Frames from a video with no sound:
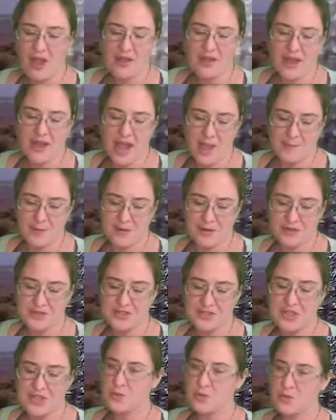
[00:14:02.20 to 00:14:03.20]
hoppers,
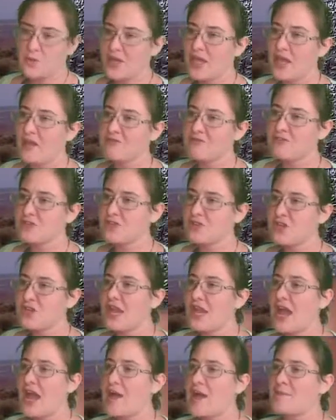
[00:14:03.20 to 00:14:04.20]
we have tree
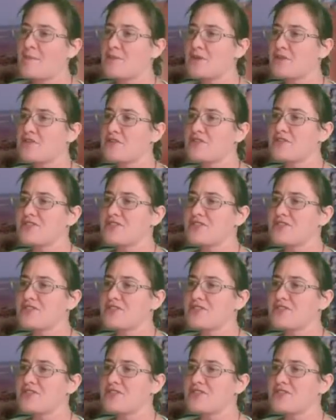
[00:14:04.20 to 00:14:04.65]
hoppers,